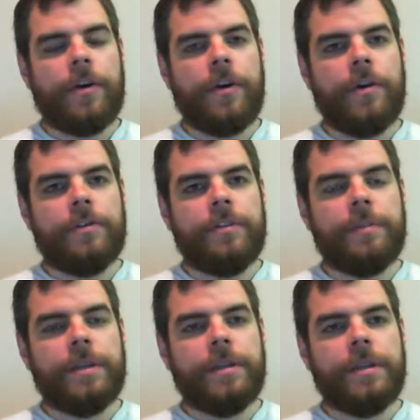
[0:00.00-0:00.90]

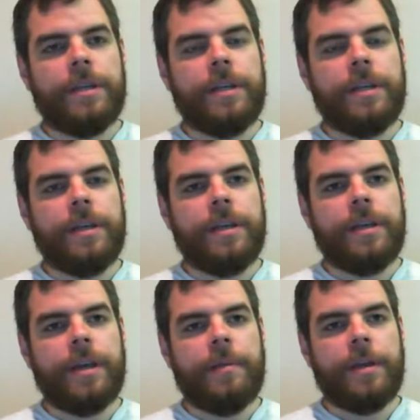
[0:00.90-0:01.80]
ultimately,
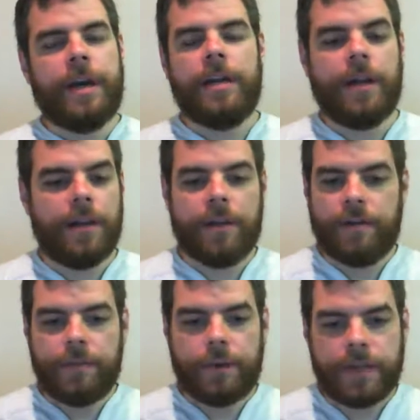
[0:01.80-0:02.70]
I
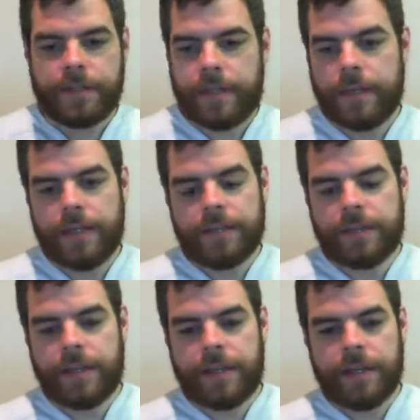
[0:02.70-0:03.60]
love the rise in indies,
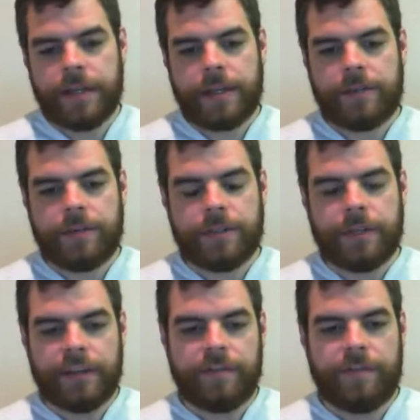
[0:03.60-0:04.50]
and I think just
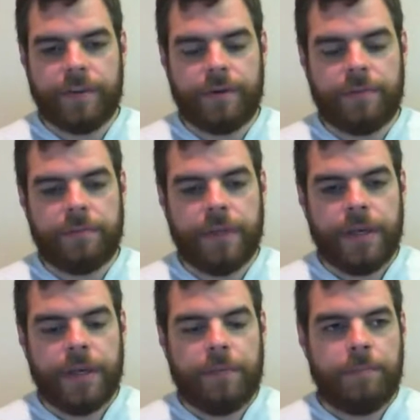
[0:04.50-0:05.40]
like film,
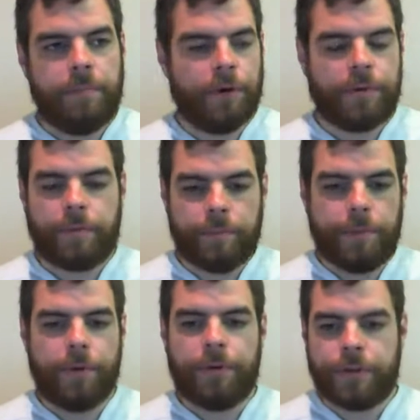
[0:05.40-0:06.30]

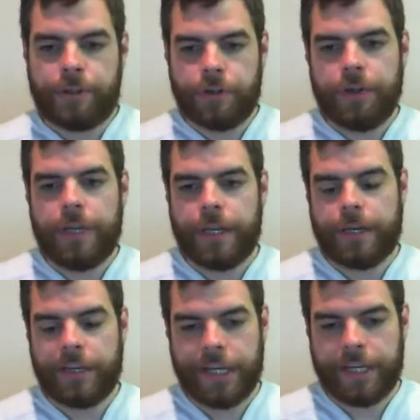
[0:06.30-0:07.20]
both should
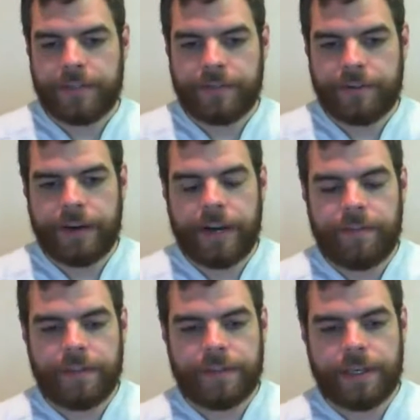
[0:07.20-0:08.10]
and can survive
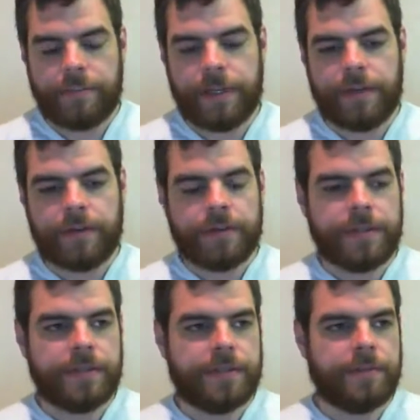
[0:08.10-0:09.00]
in the same
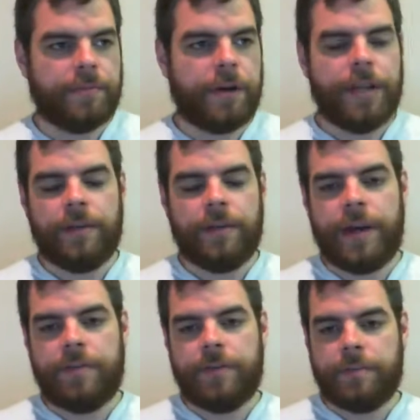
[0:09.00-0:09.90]
ecosystem, right? You
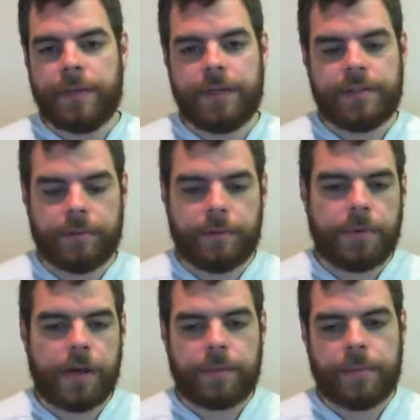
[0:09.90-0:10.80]
have your big summer
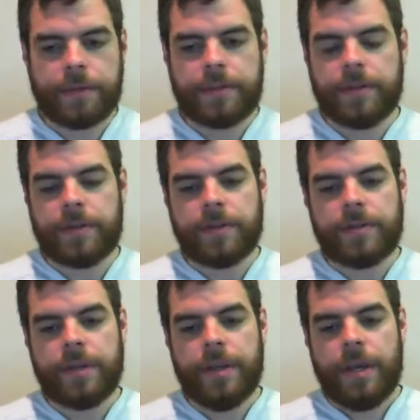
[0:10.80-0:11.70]

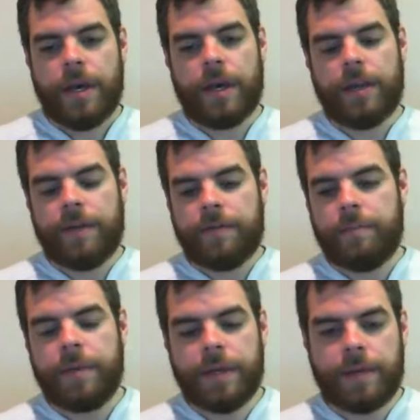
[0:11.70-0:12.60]
blockbusters, you have
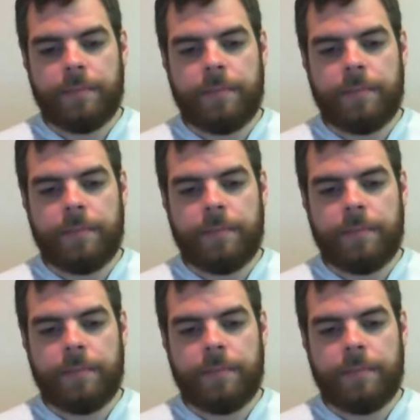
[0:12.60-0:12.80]
your big